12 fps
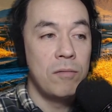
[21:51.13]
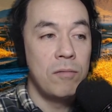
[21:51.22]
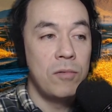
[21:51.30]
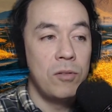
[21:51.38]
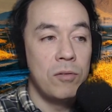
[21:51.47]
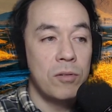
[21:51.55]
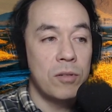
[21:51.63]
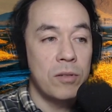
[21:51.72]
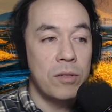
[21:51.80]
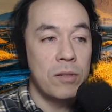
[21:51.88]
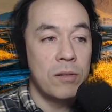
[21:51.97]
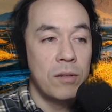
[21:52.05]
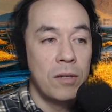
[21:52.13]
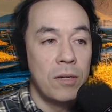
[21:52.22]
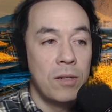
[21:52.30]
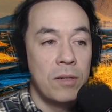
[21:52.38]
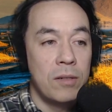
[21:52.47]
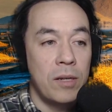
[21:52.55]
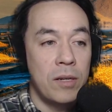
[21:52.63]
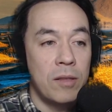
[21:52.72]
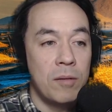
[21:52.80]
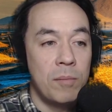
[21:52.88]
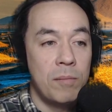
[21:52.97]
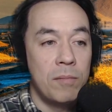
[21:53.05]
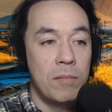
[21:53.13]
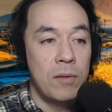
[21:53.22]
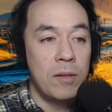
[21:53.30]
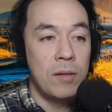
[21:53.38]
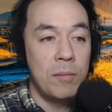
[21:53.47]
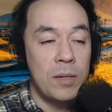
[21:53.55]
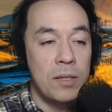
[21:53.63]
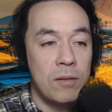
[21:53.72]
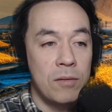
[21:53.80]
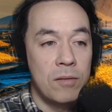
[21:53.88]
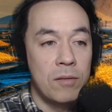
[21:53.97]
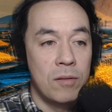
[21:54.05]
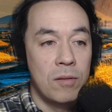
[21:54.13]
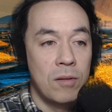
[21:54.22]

usually take the bus?